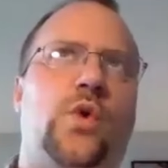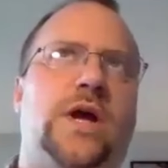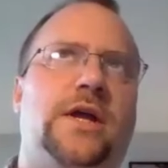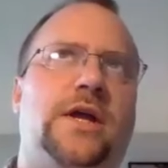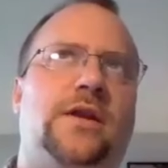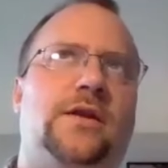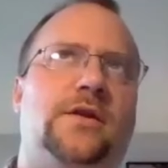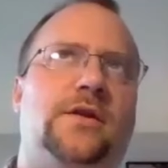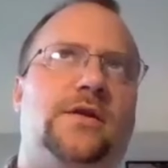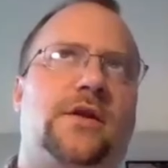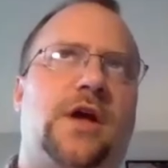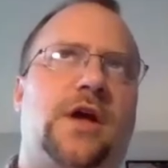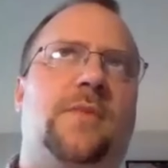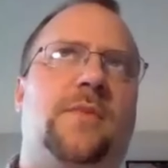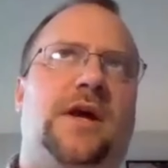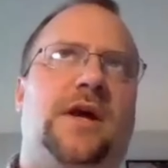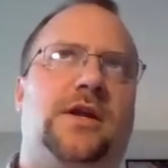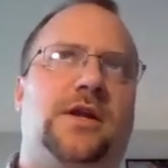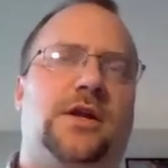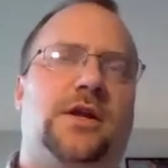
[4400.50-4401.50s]
wind
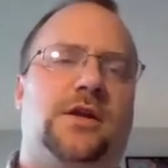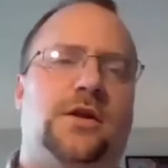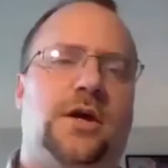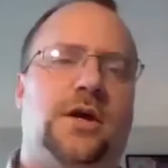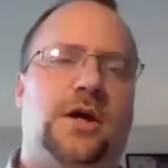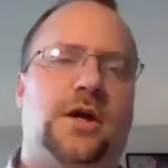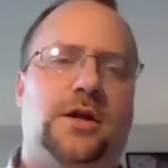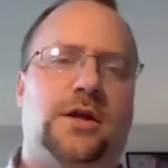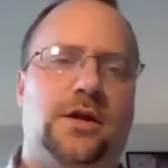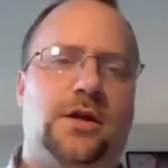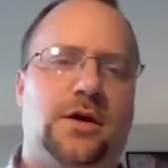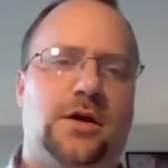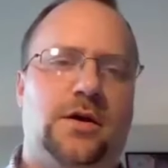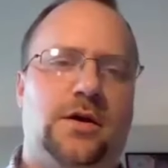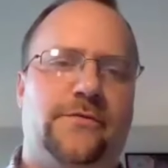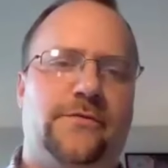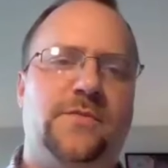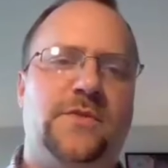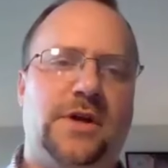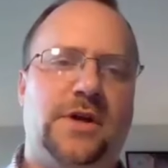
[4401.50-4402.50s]
coming in
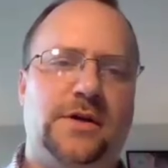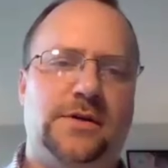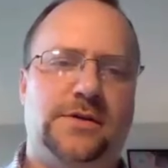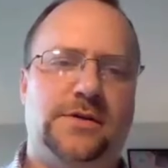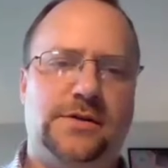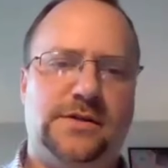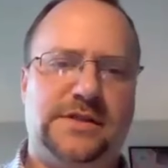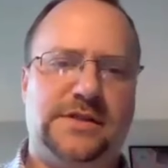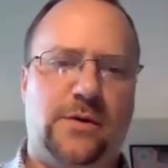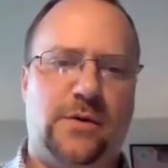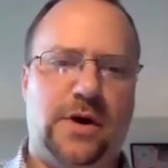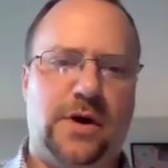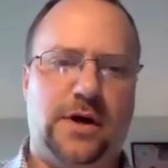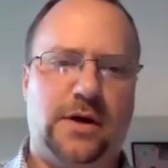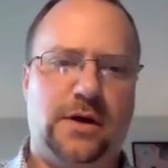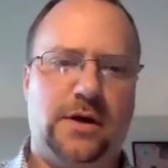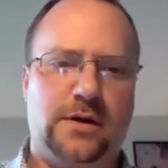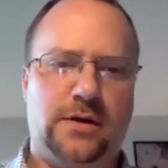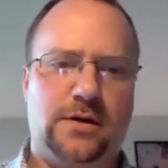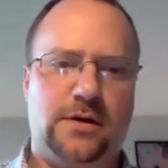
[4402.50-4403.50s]
from the east. Is that why?